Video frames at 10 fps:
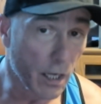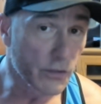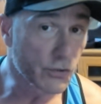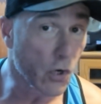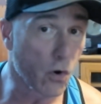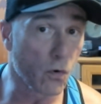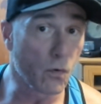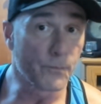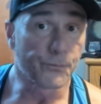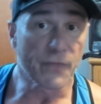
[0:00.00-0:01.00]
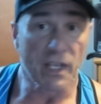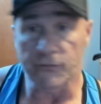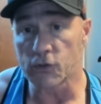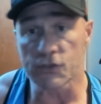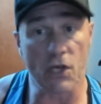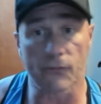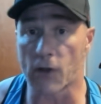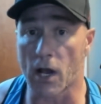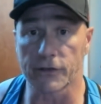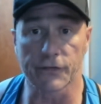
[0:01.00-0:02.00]
So if you're
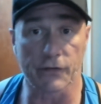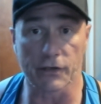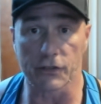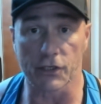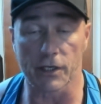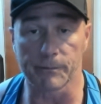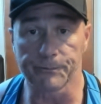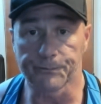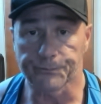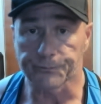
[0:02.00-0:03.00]
self-conscious in the gym,